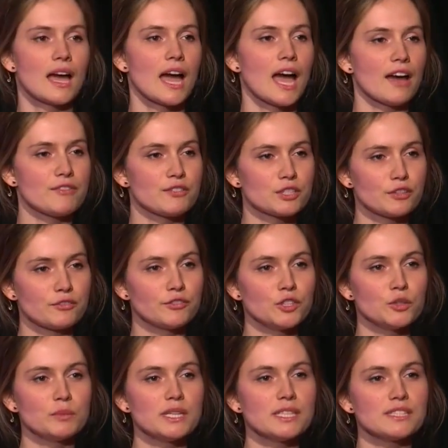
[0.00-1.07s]
After a few
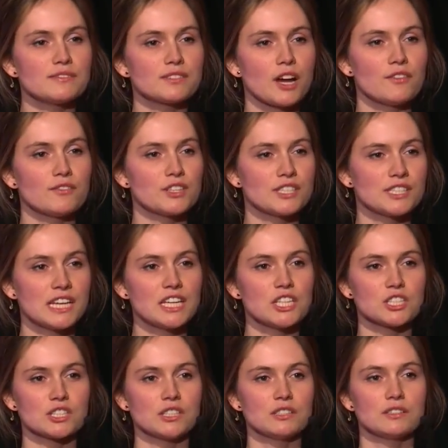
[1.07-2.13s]
minutes of
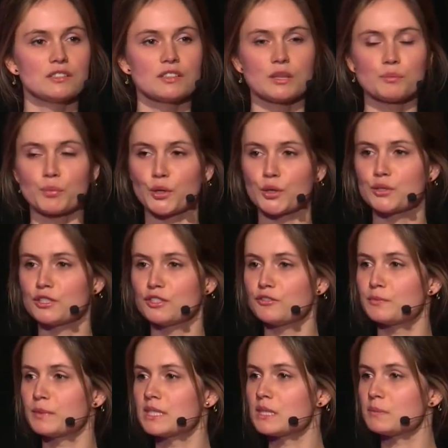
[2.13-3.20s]
conversation, the person you've
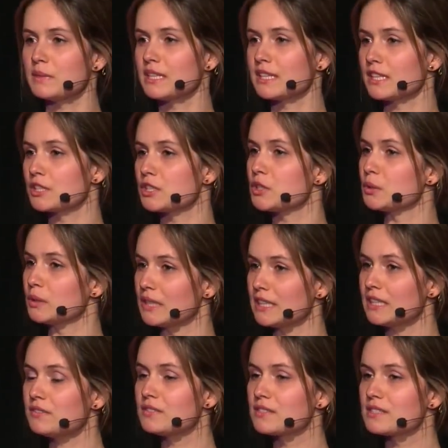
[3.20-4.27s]
been speaking to
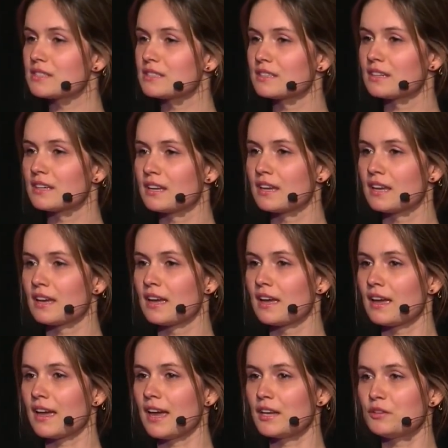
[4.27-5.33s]
leaves,
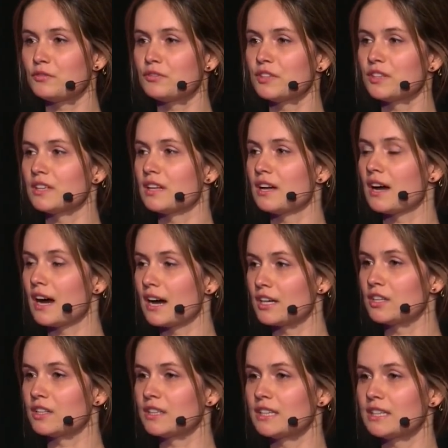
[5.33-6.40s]
and you feel
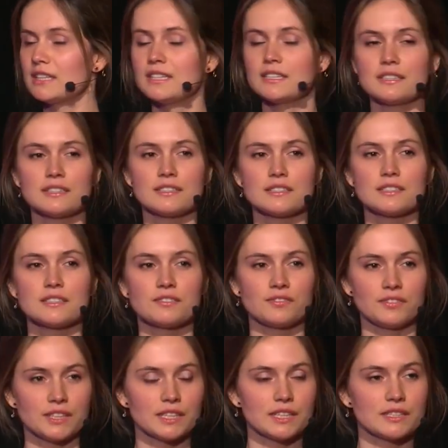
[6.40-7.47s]
utterly
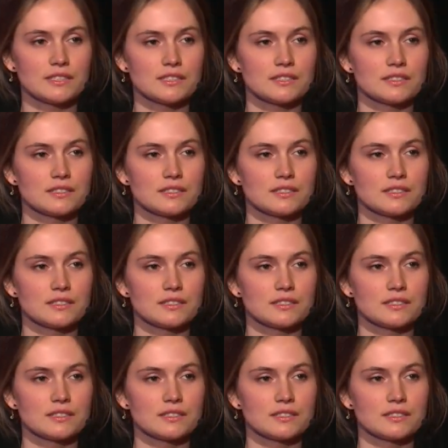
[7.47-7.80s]
defeated.